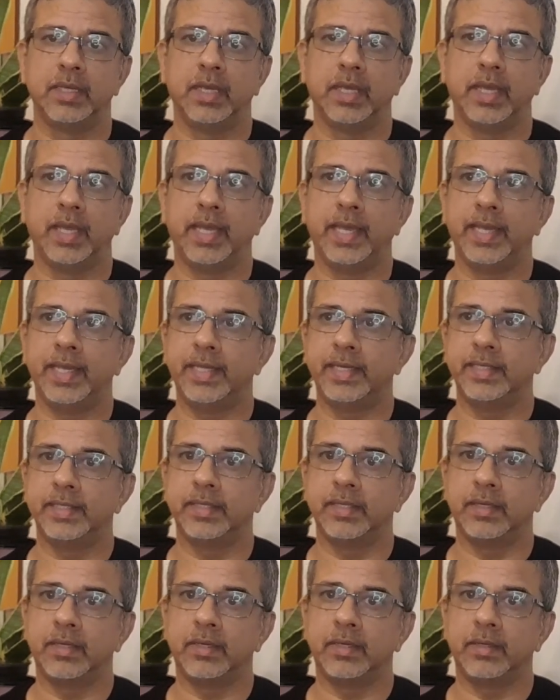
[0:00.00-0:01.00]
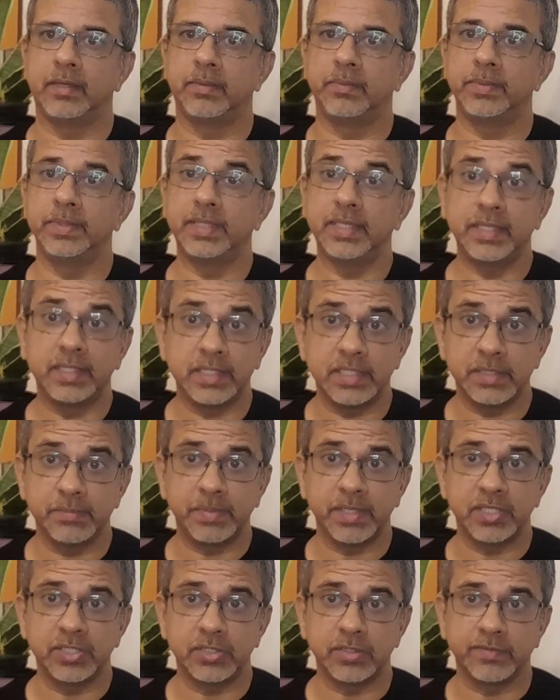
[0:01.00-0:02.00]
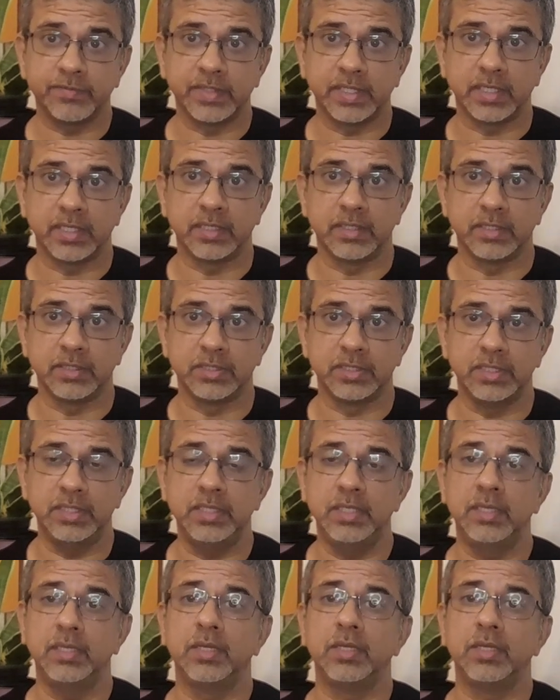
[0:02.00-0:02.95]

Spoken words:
And with the dissipation of that energy,